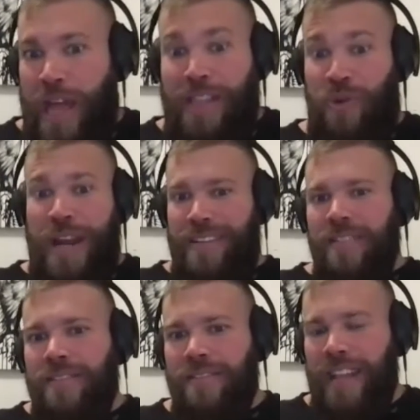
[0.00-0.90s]
great.
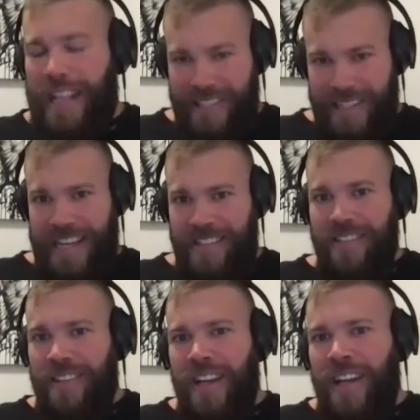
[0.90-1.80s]
That's neat,
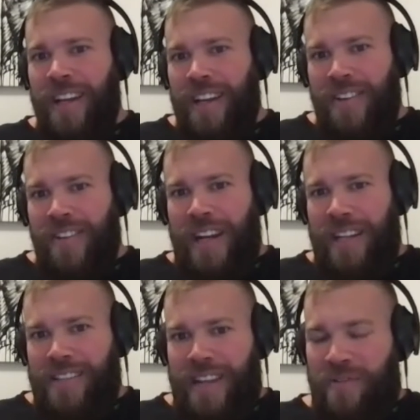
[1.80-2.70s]
right?
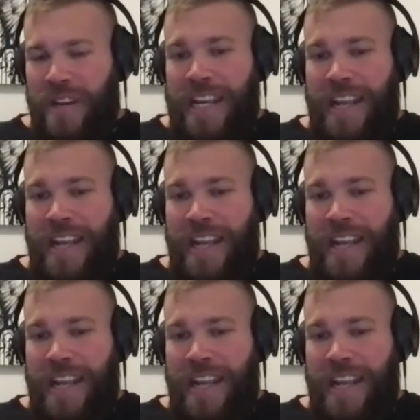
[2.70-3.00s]
It's like reading a